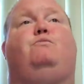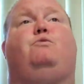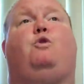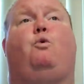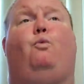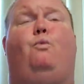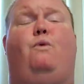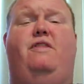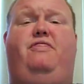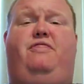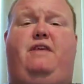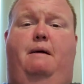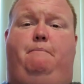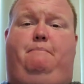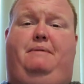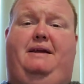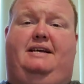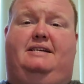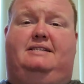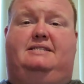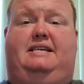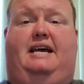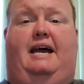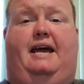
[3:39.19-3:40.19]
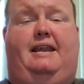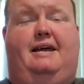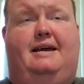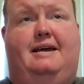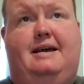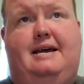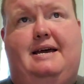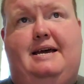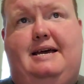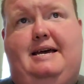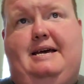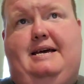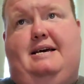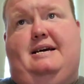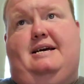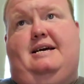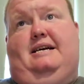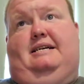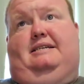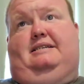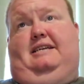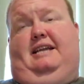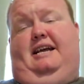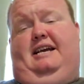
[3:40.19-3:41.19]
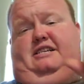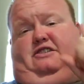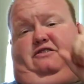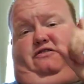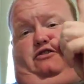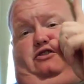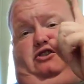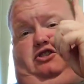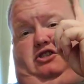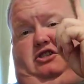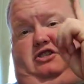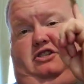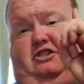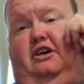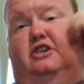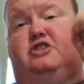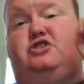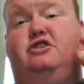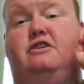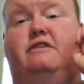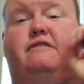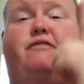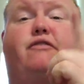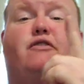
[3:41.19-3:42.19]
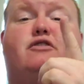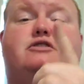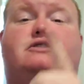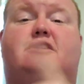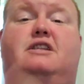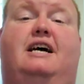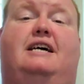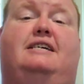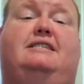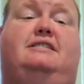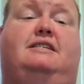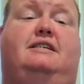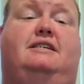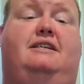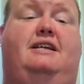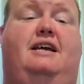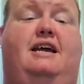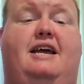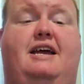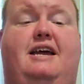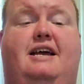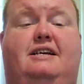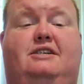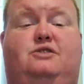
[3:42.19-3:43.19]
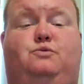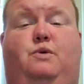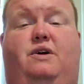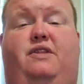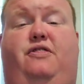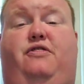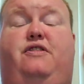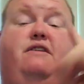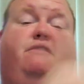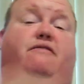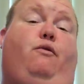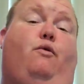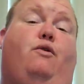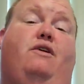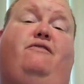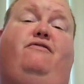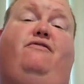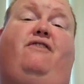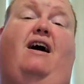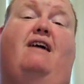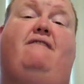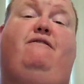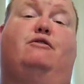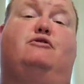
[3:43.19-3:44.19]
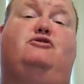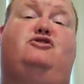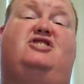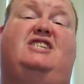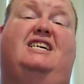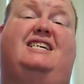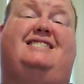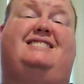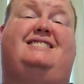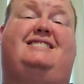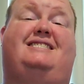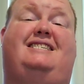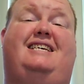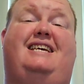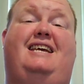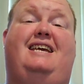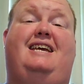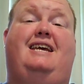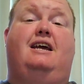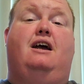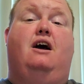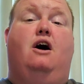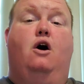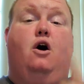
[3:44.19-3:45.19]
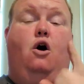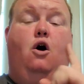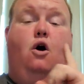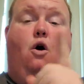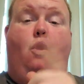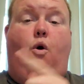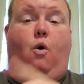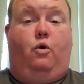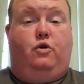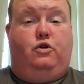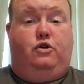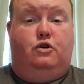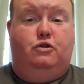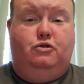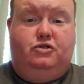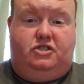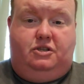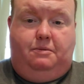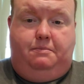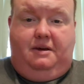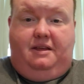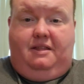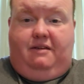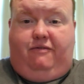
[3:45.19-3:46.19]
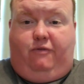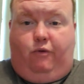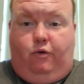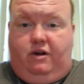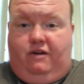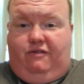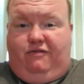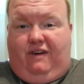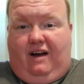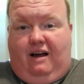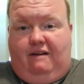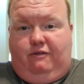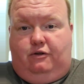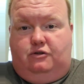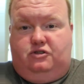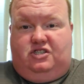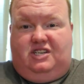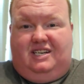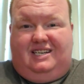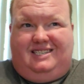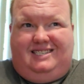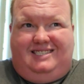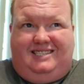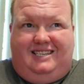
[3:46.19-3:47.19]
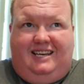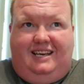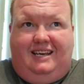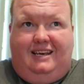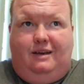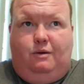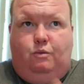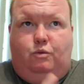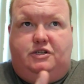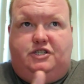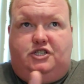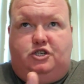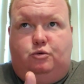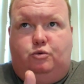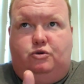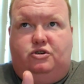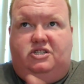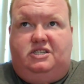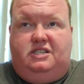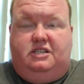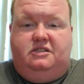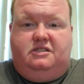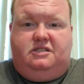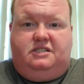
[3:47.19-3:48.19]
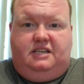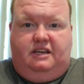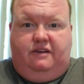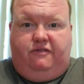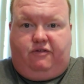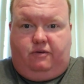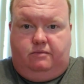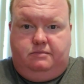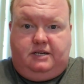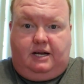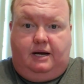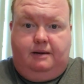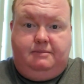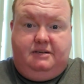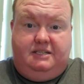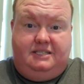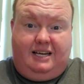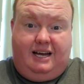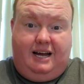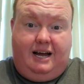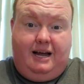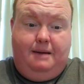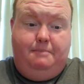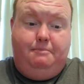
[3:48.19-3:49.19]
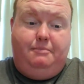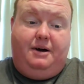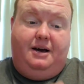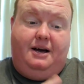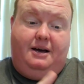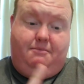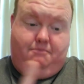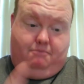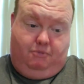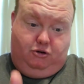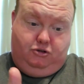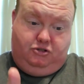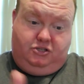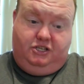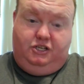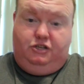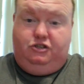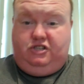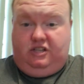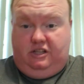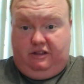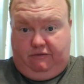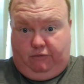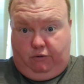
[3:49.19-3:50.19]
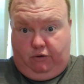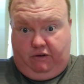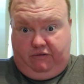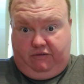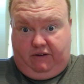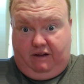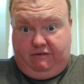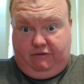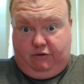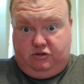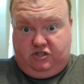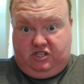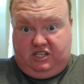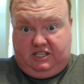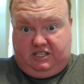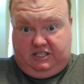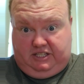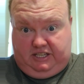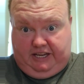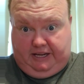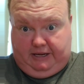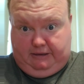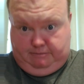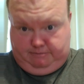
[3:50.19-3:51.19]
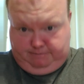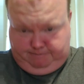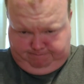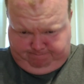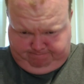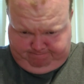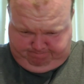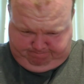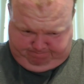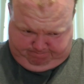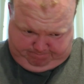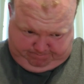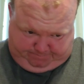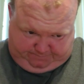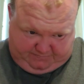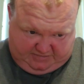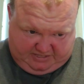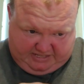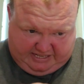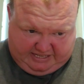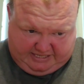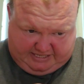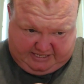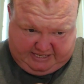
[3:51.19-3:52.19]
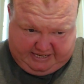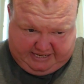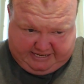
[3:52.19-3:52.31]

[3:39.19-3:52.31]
with that being said, today's first discussion and first lesson is with the 4506C. Used to be the 4506T, which you will still see from time to time, but mostly you see the 4506C. This